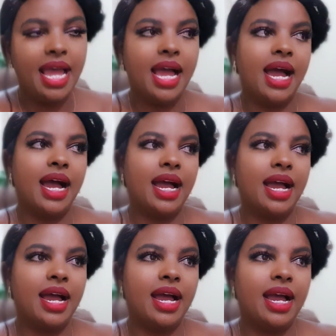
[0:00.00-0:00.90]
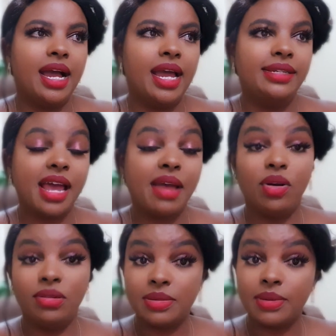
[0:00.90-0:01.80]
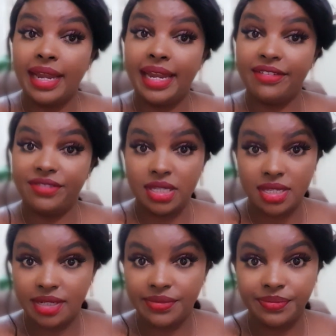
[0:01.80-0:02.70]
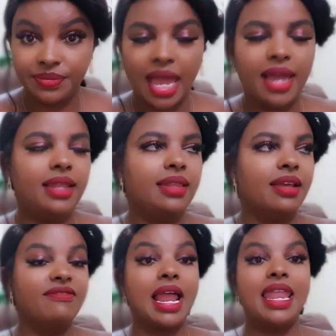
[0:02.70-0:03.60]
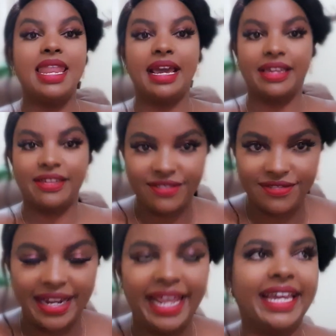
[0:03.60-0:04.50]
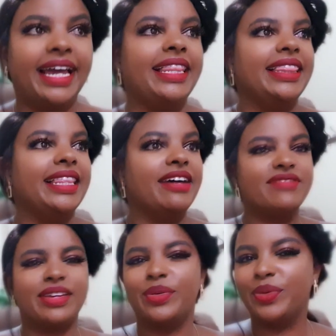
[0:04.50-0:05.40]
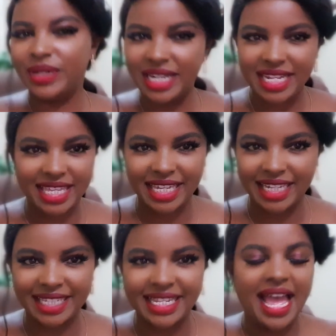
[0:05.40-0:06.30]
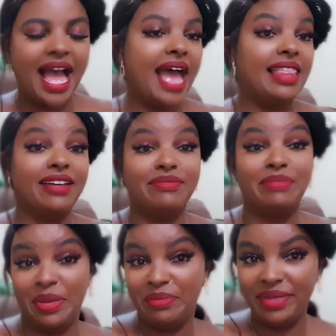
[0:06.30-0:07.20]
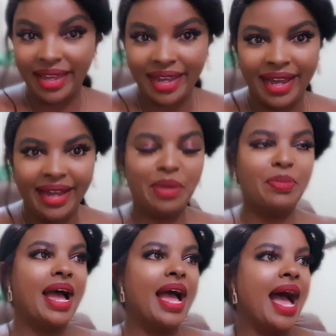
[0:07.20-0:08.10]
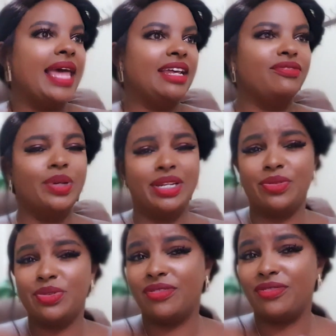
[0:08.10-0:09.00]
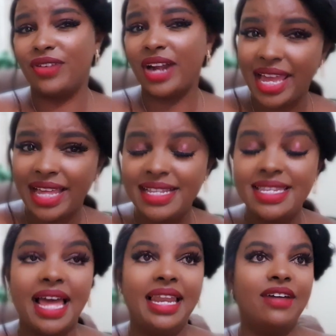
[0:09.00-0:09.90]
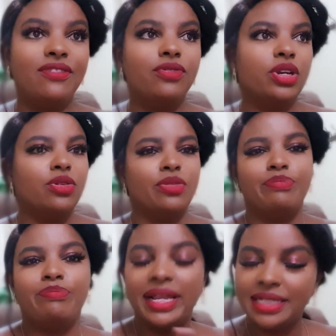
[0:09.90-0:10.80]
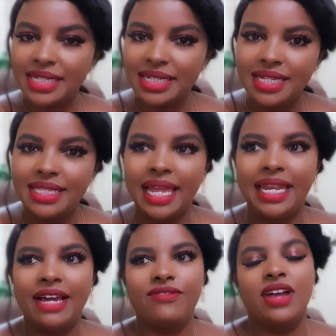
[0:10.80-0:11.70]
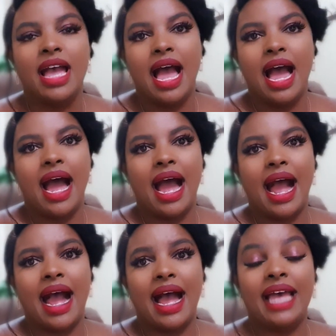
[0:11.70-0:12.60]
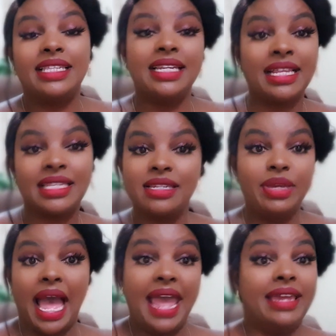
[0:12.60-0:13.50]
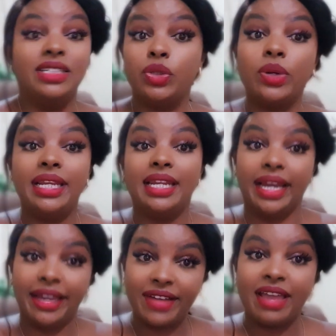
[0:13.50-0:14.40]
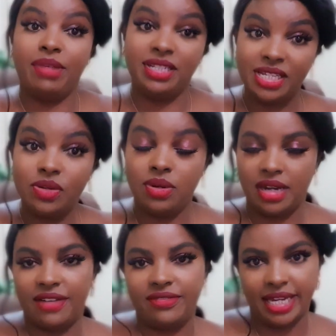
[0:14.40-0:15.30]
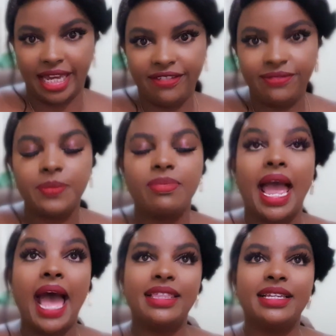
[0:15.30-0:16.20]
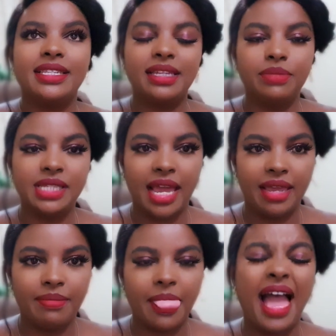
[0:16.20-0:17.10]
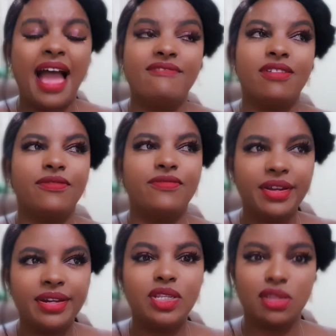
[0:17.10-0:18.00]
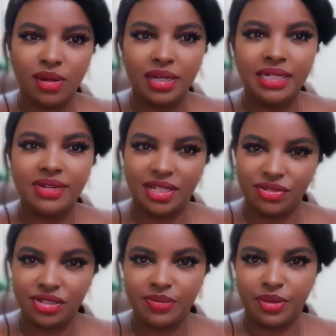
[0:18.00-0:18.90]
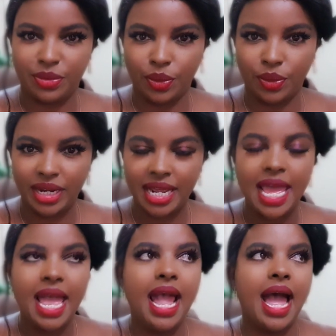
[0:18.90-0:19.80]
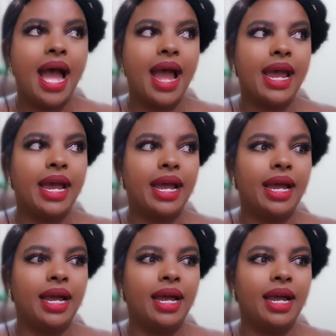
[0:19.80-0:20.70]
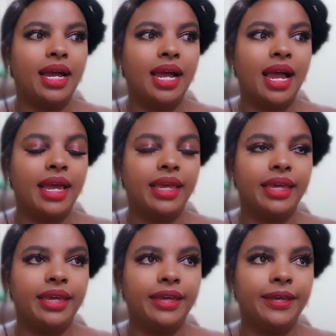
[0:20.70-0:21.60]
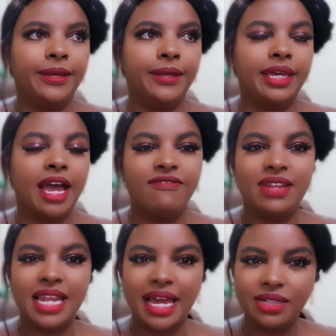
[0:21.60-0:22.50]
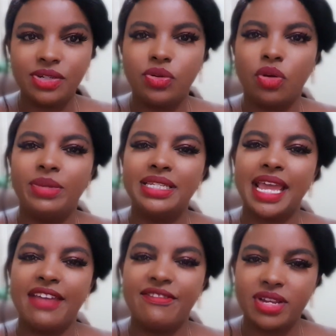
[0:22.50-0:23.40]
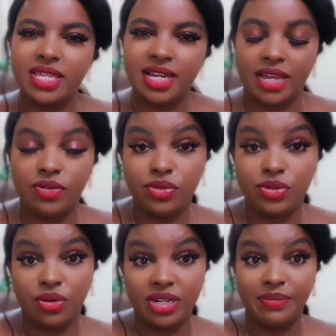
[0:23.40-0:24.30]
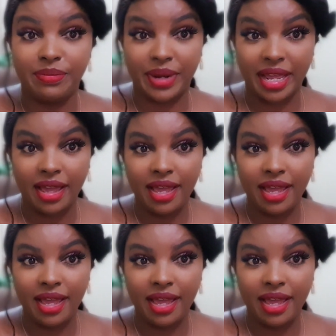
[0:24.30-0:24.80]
And I'm also a lifeist. I love life. Like, I love the good things. I love my makeup. I love going out with friends. I love going on parties. I love, as in me, I enjoy life. I am a chick who loves life. At the same time, I have a very solid relationship with God. I have learned to commit everything I do to God in prayer.